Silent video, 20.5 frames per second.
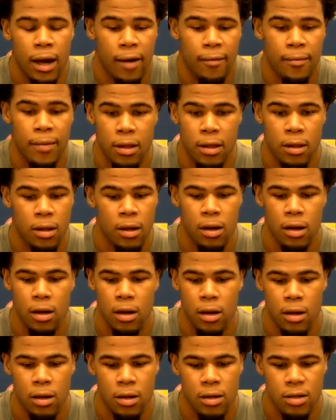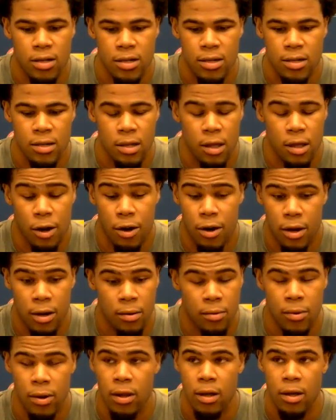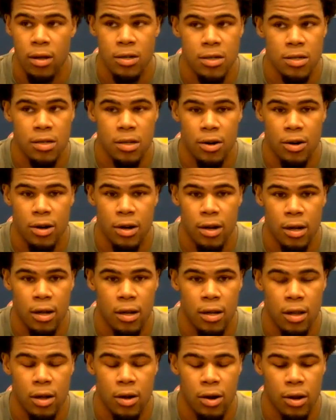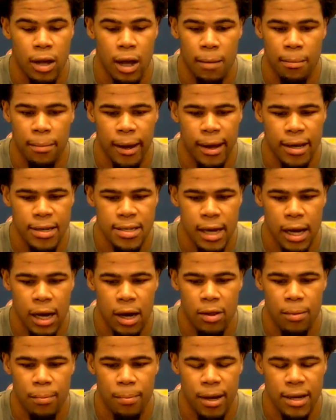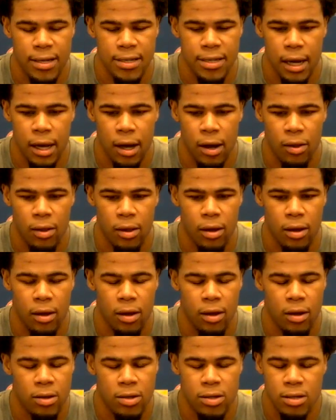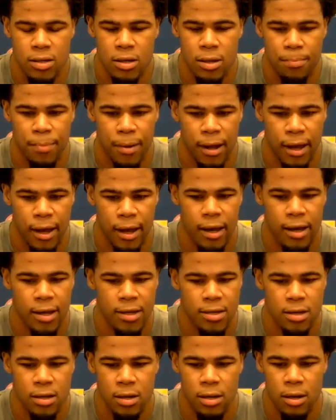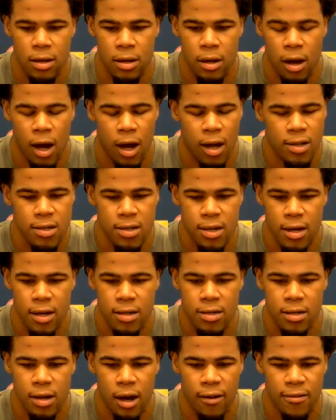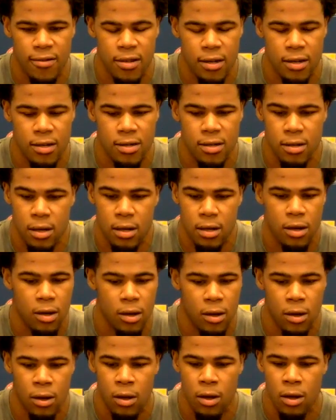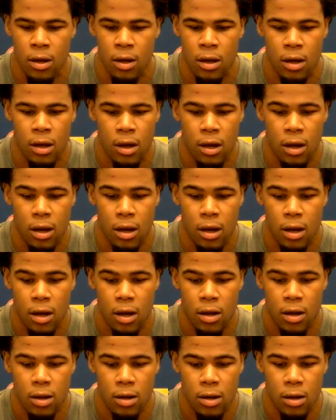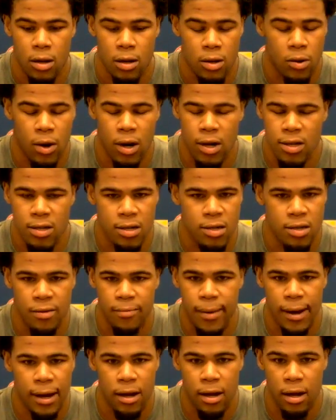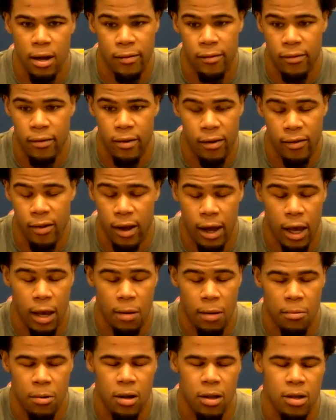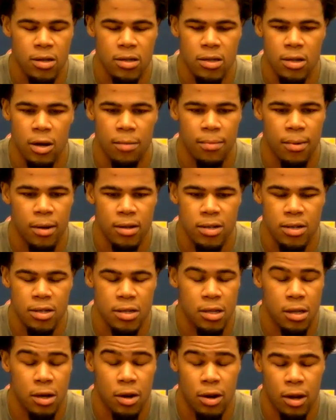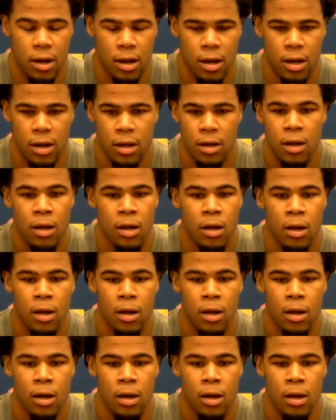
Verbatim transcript: I've been uh, just learning, really, just learning, learning the NBA style, the play style, the just the plays, the onsets, offsets, uh, nuances about of, of, the game, really. So I mean, just learning. And,